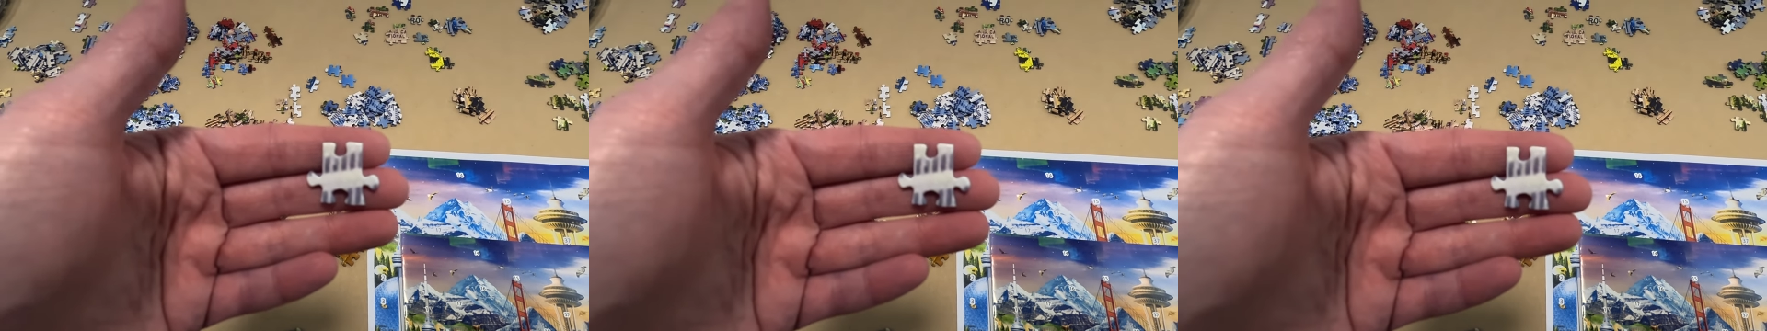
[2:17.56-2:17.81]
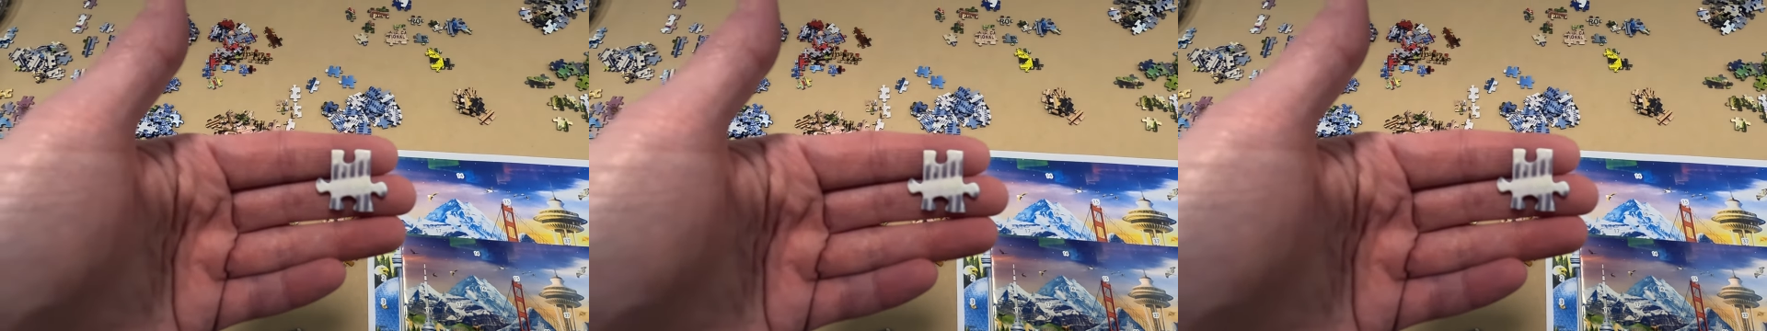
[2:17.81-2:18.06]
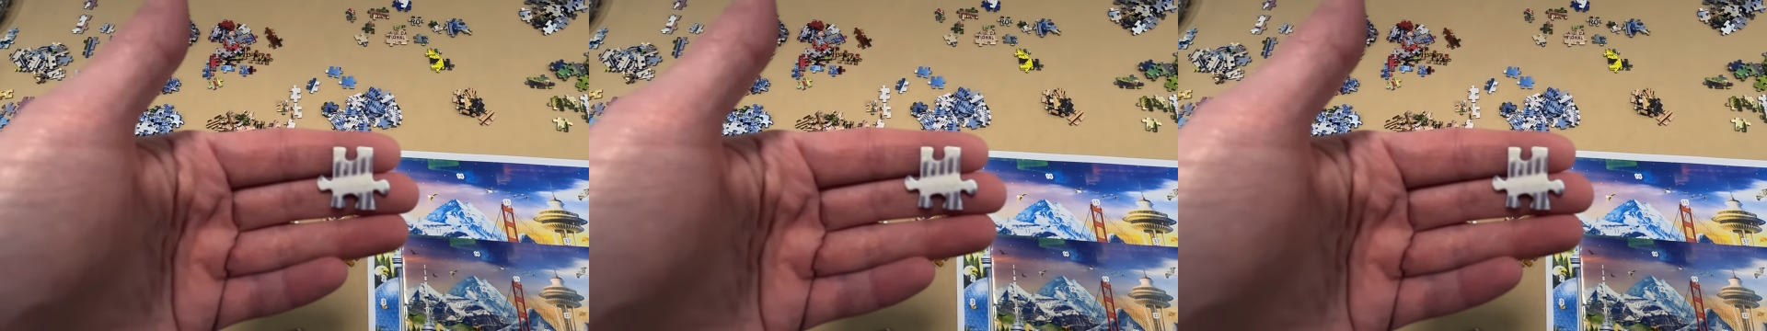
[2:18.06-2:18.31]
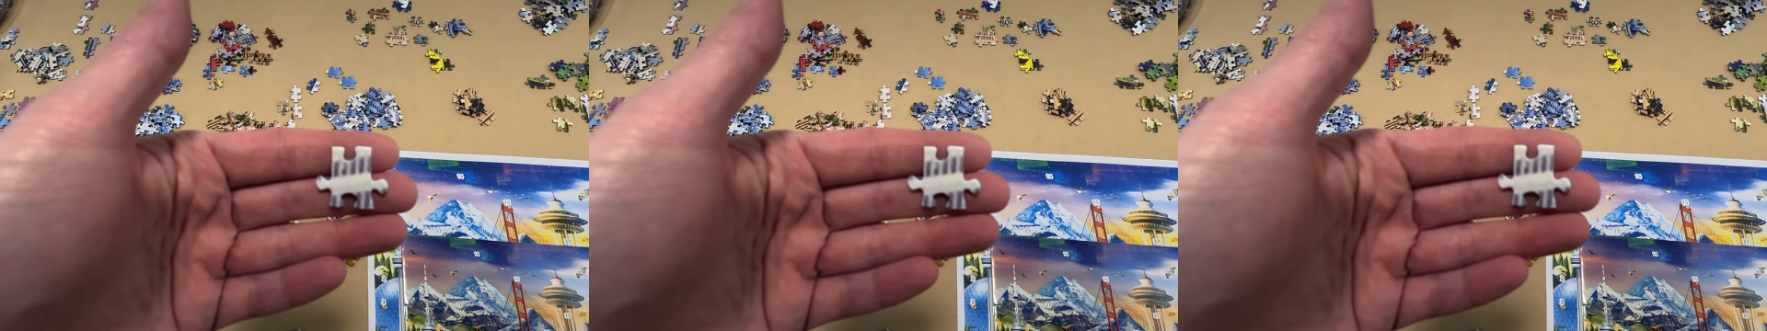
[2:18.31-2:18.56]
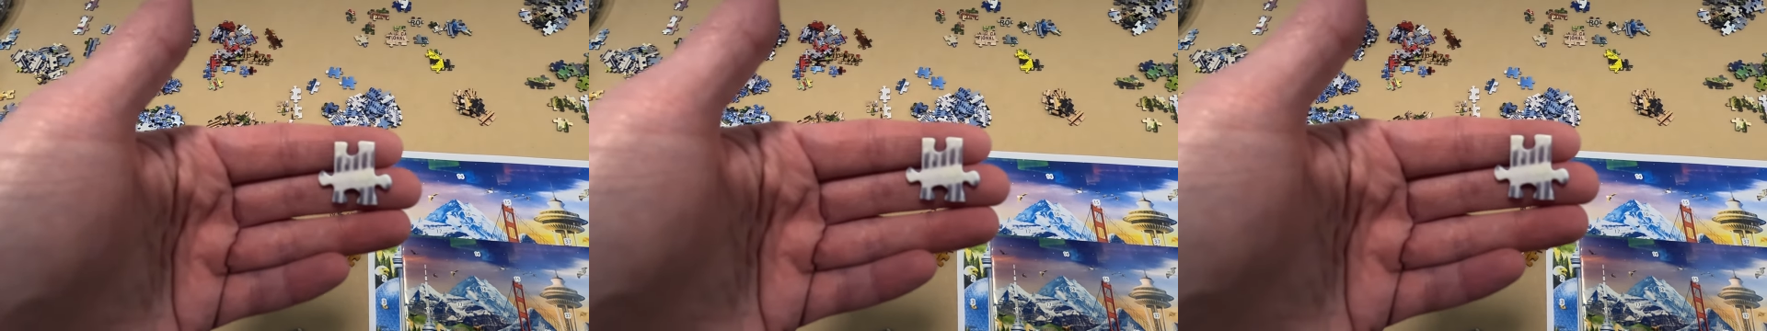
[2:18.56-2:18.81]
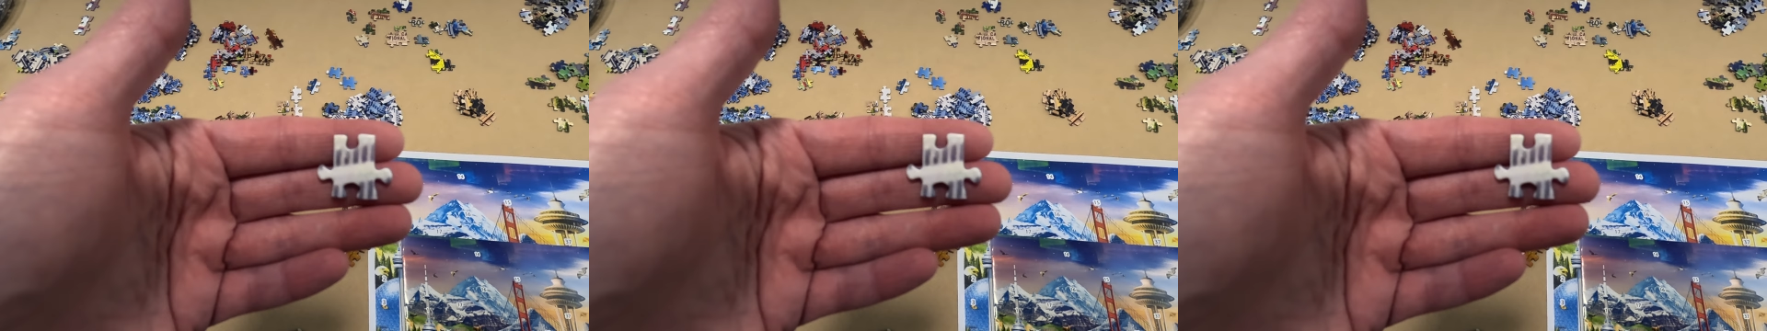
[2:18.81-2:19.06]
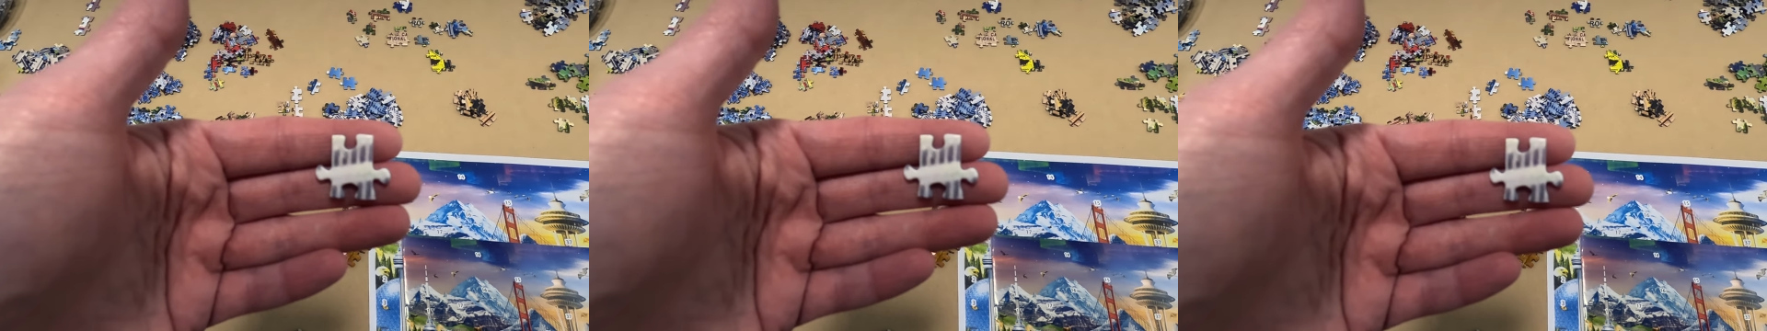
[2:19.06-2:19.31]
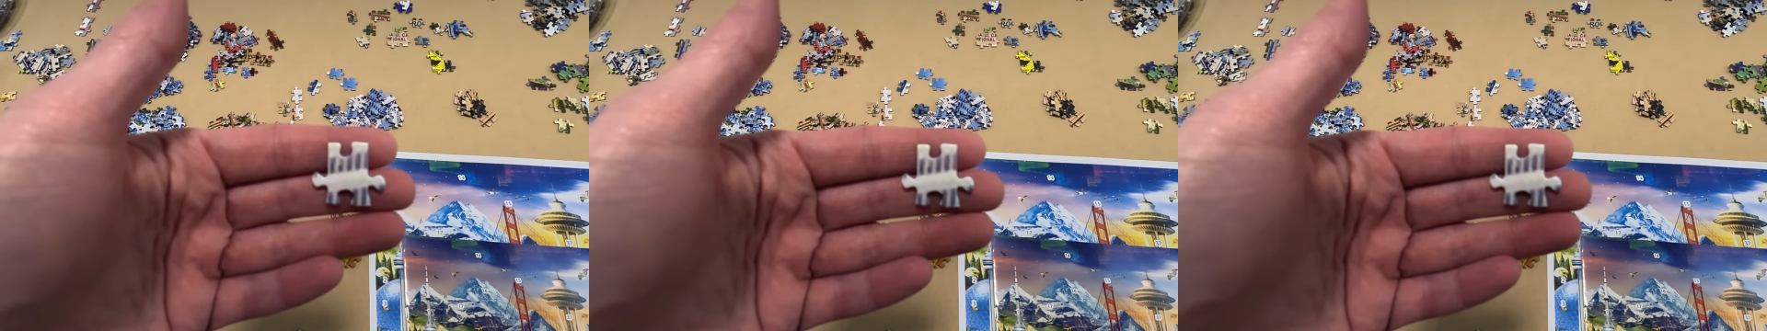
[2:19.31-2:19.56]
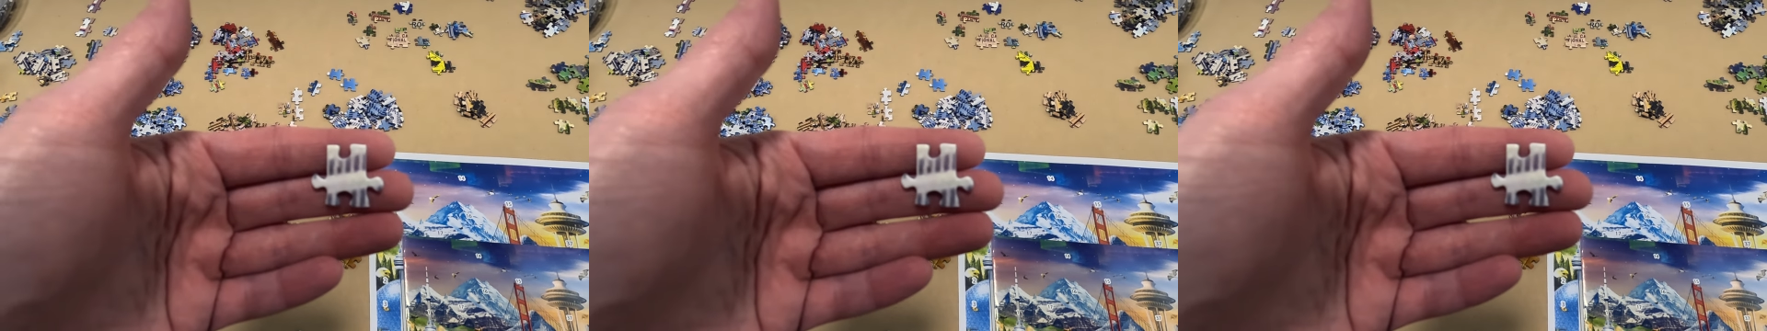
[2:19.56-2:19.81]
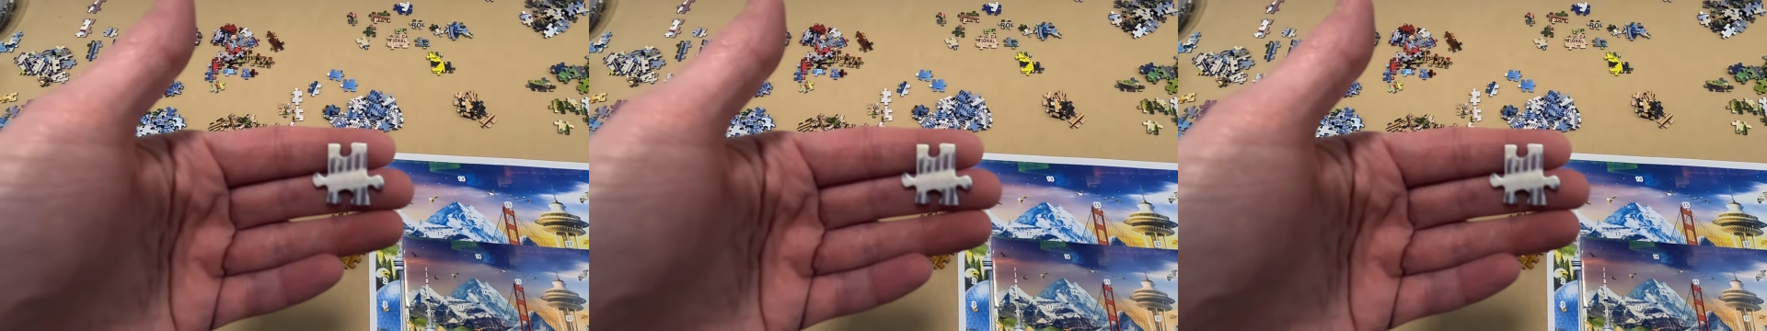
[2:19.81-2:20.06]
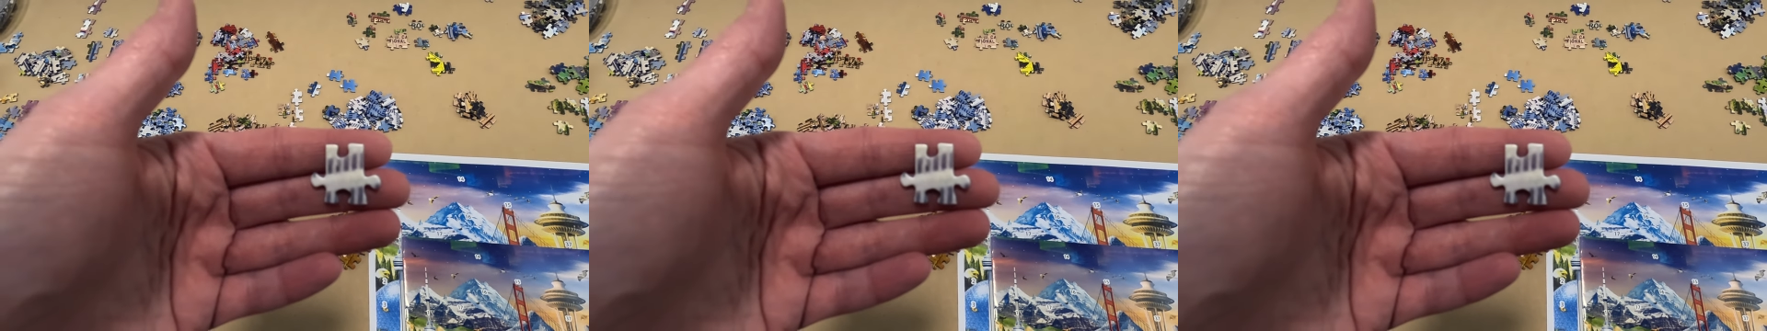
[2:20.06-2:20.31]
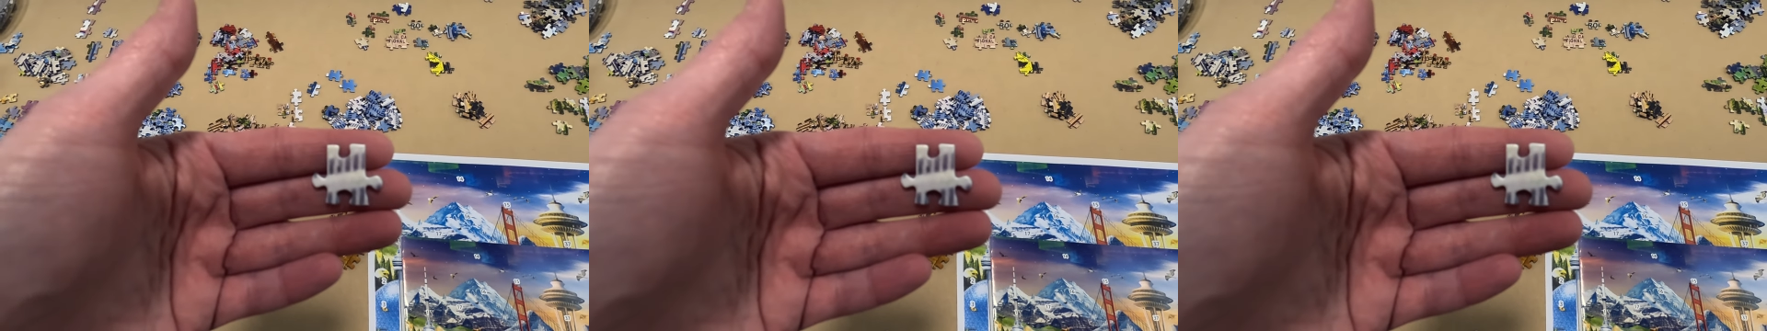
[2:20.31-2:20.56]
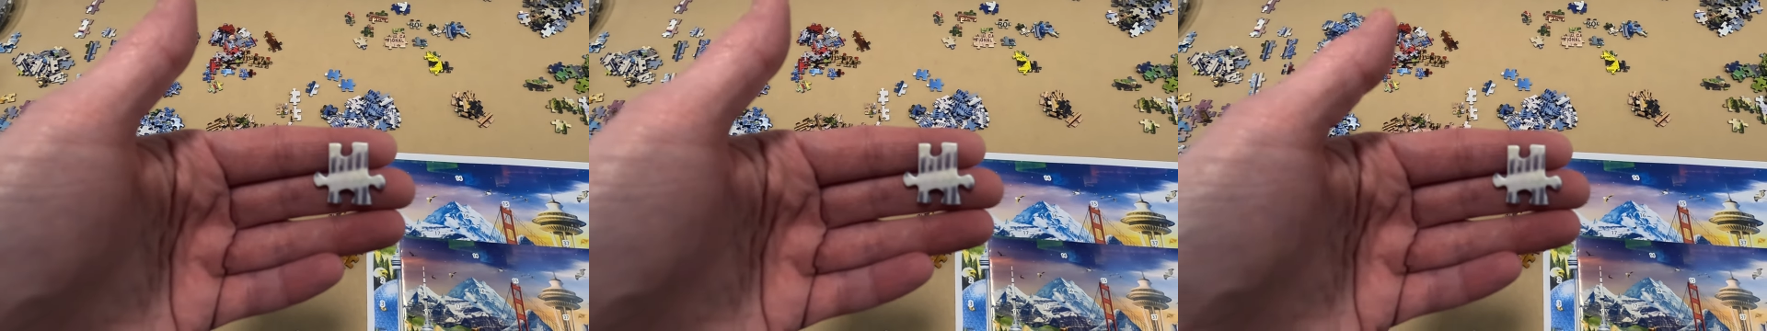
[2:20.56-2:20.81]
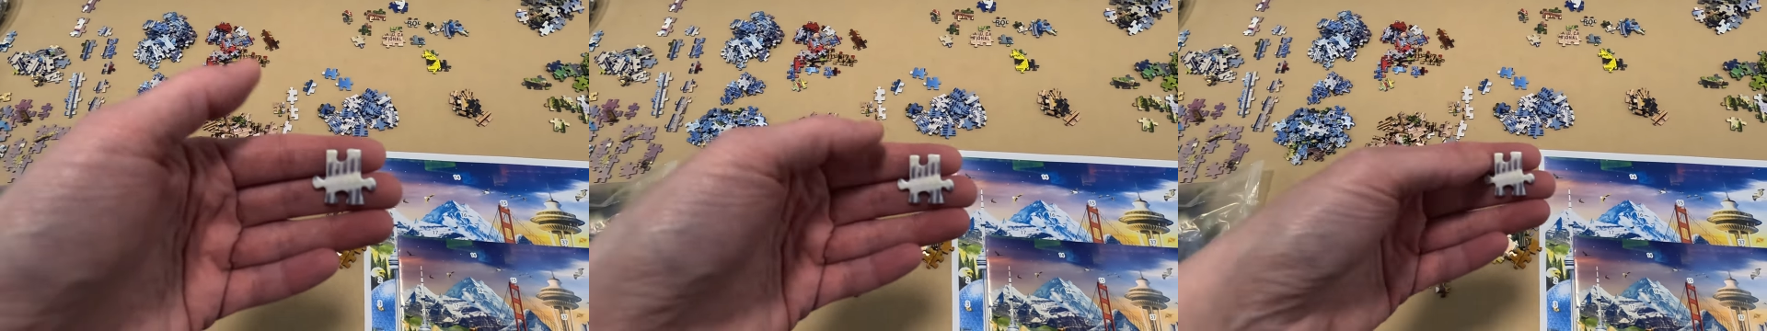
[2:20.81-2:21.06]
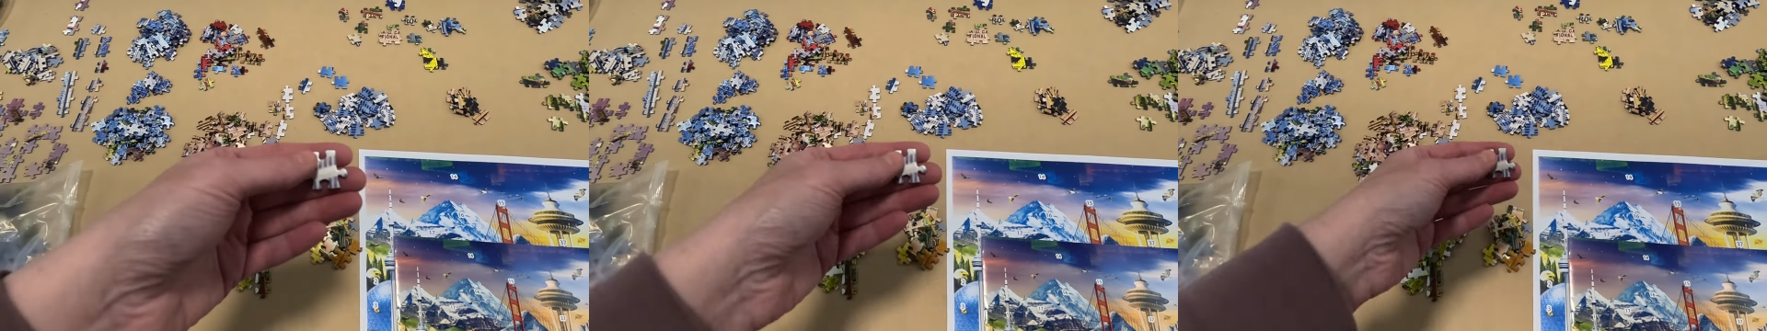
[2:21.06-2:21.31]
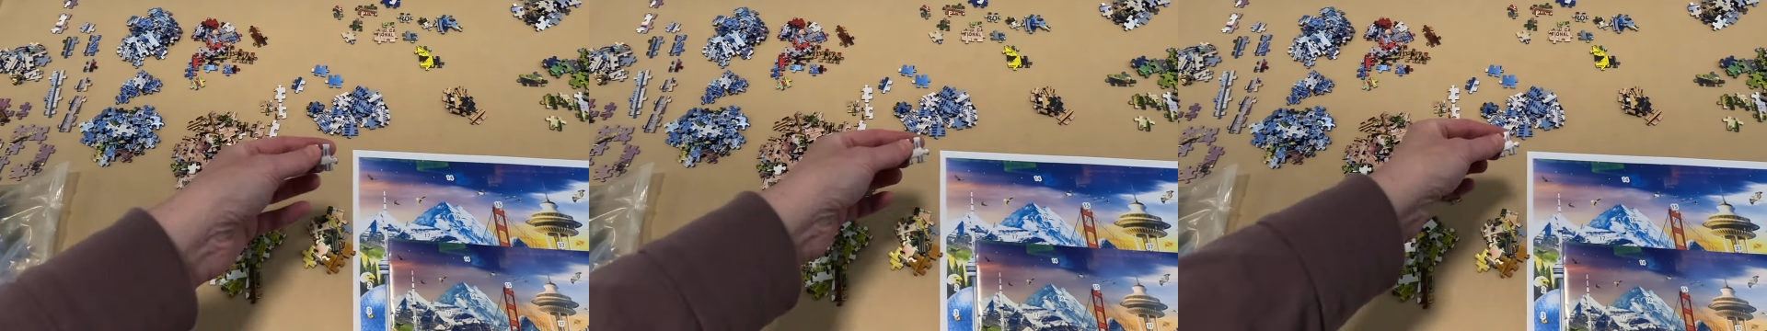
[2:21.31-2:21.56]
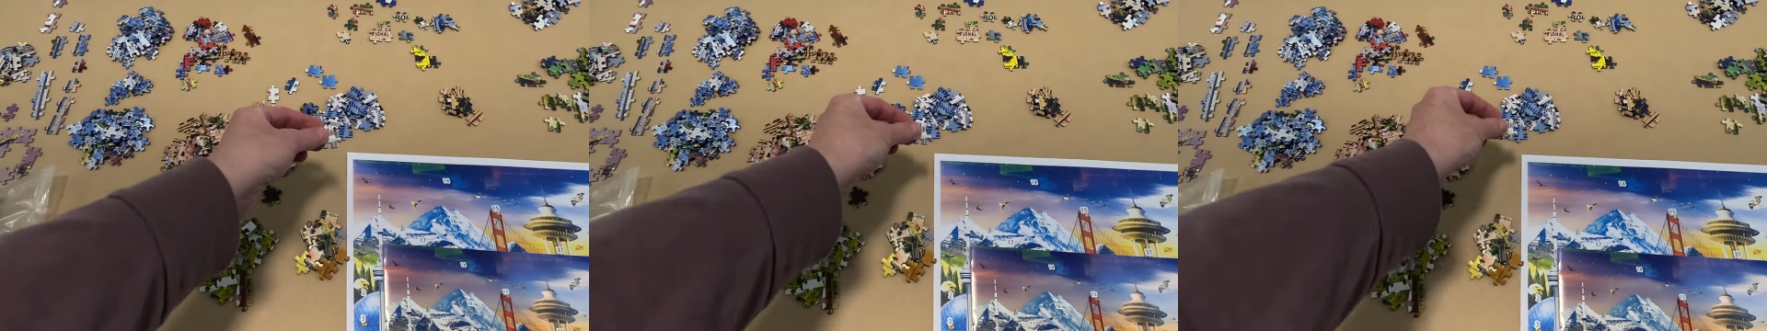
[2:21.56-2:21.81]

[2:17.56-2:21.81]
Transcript: No face is visible, so there are no lips to read.